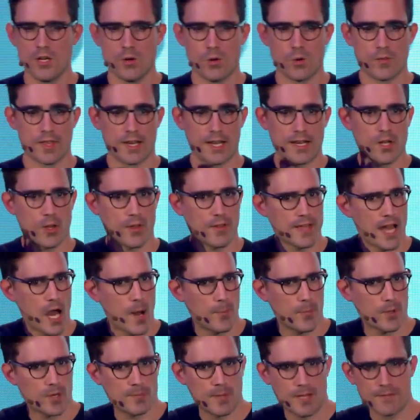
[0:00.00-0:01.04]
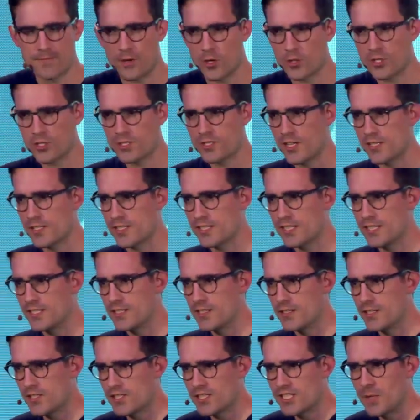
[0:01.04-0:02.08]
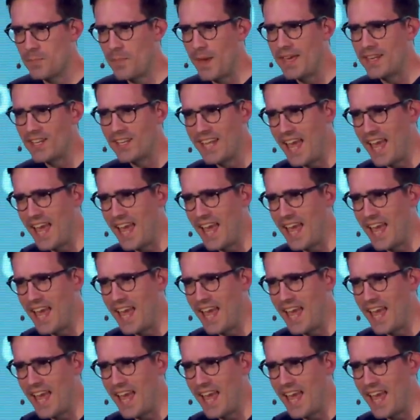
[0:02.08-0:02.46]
well, then I know that the output of my function doesn't depend